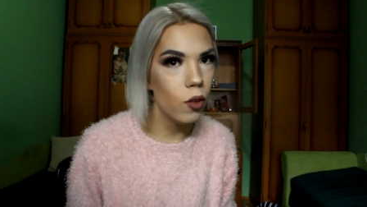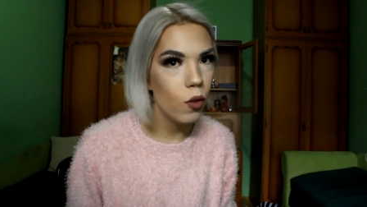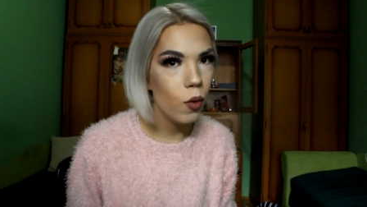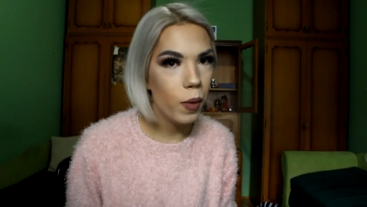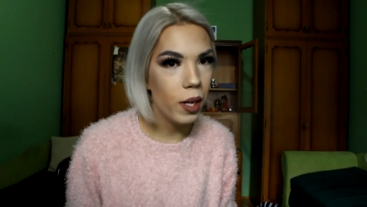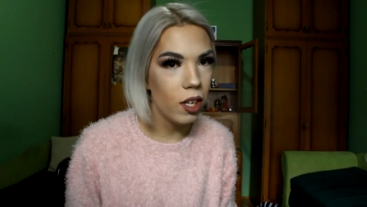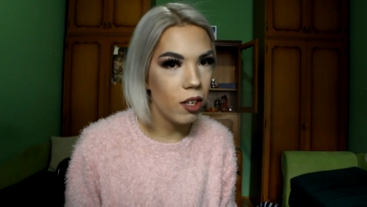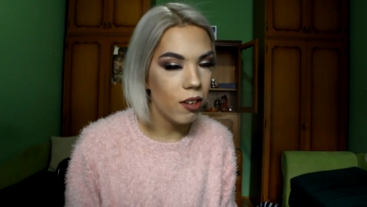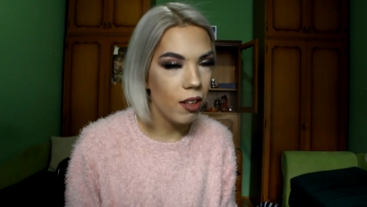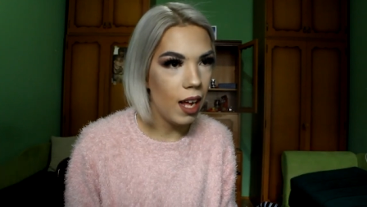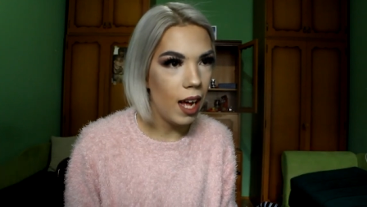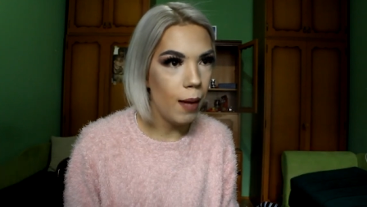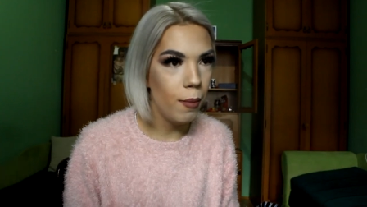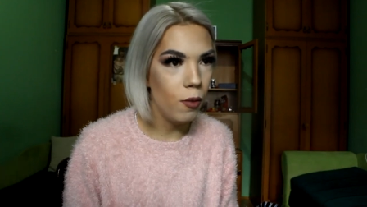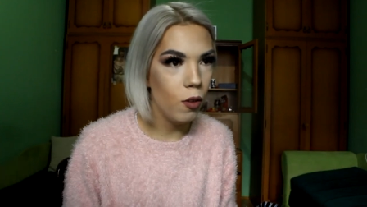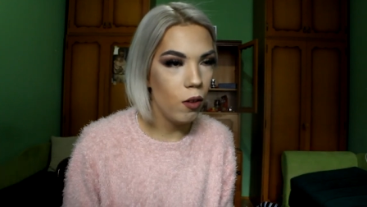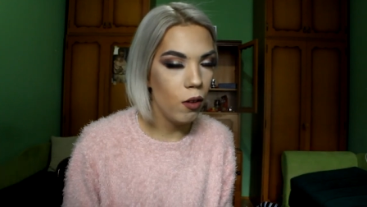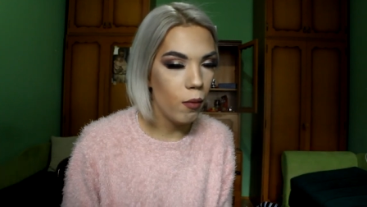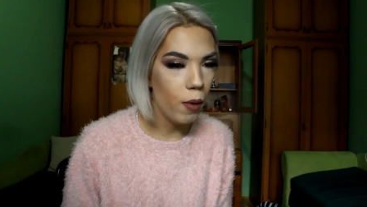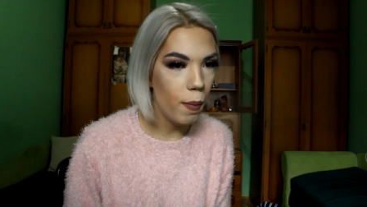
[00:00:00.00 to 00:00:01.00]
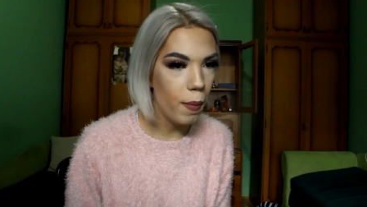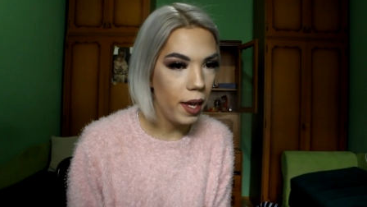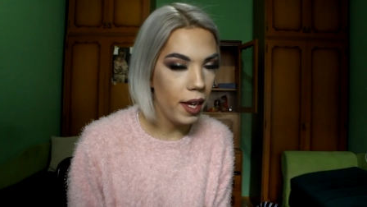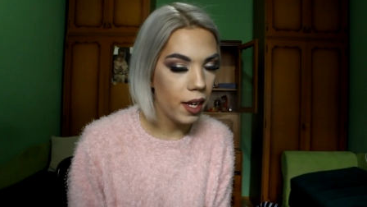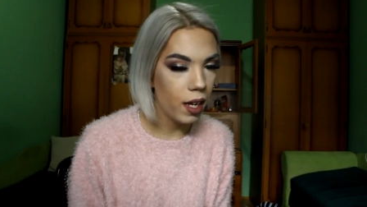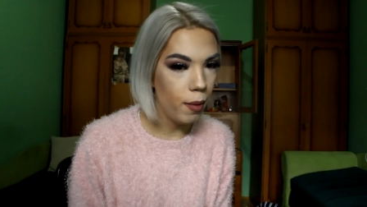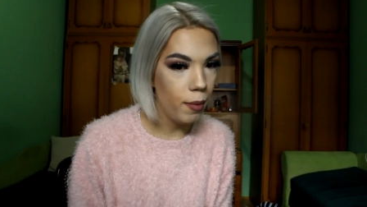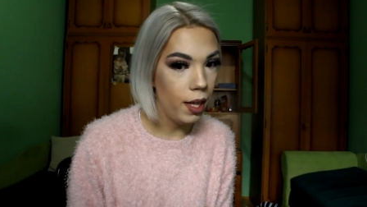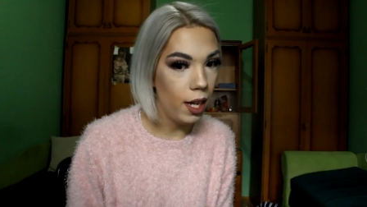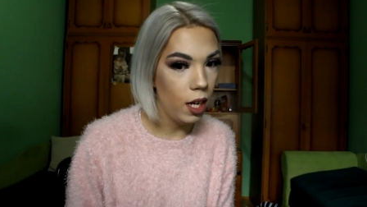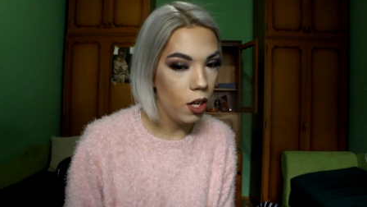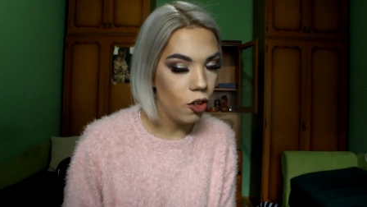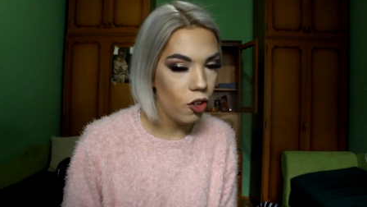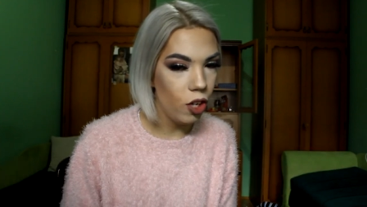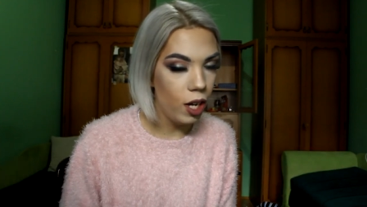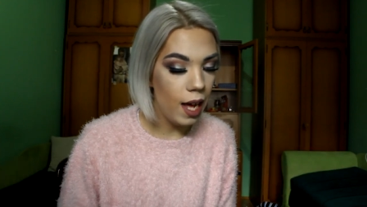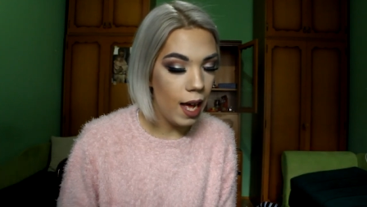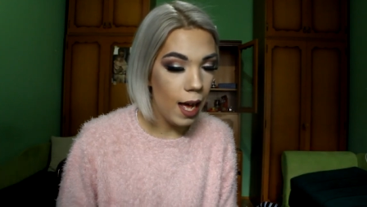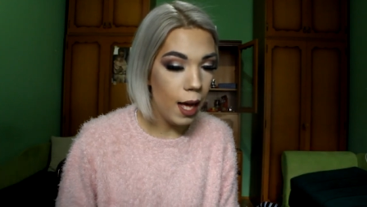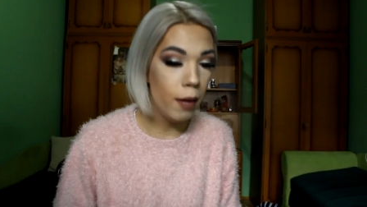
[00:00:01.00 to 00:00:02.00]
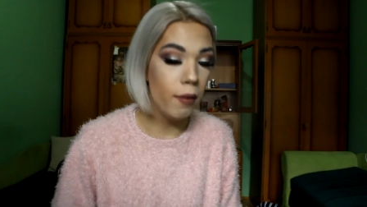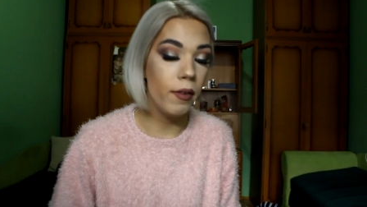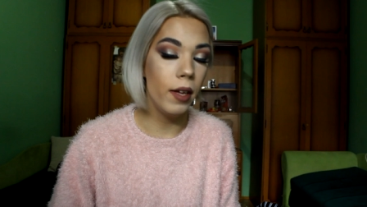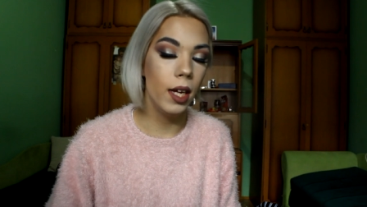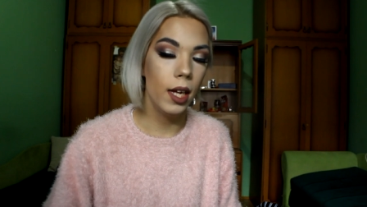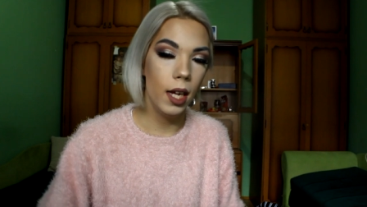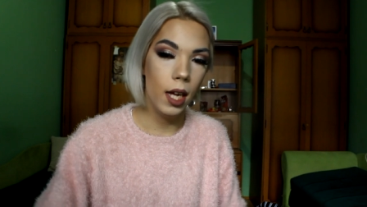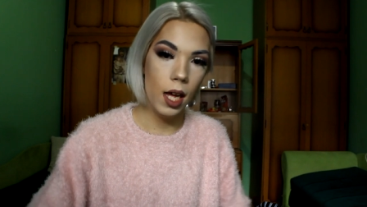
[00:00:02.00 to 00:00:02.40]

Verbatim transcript: too much time doing my makeup than I should have.